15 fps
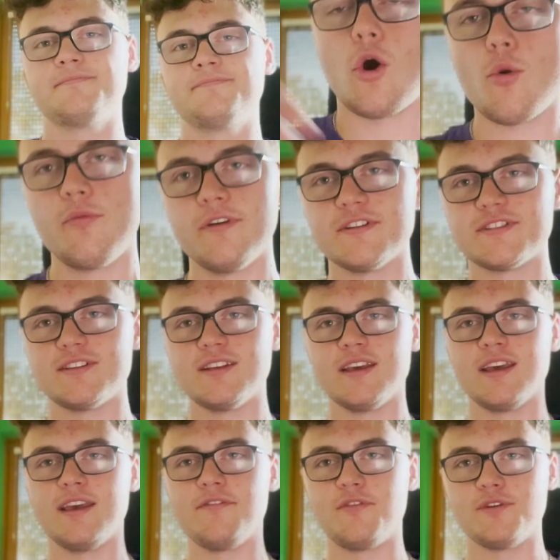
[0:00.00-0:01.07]

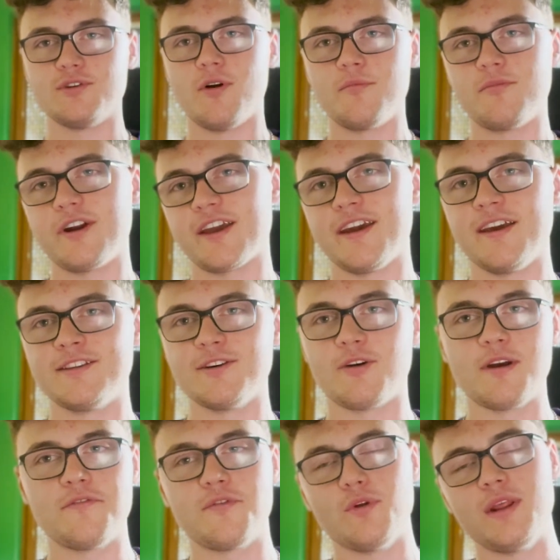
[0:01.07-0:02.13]
Obviously, if you don't bring it or
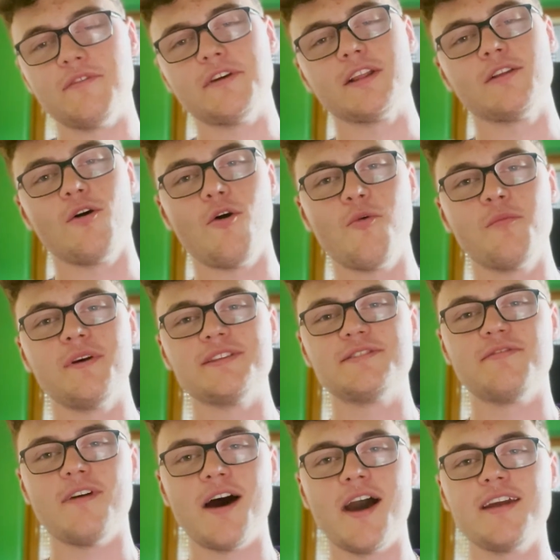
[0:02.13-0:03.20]
if you leave it at home, it's
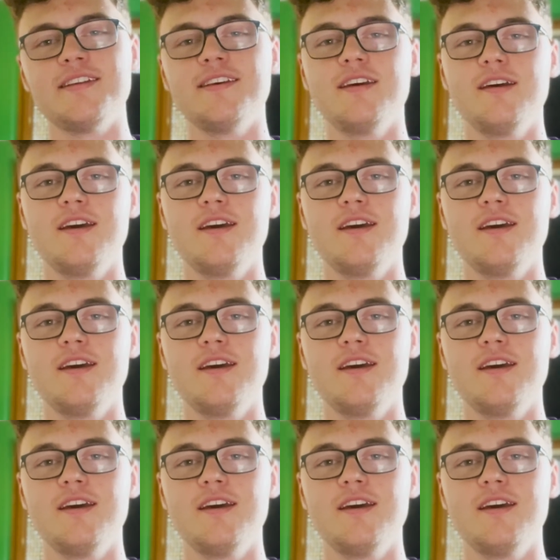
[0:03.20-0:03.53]
fine.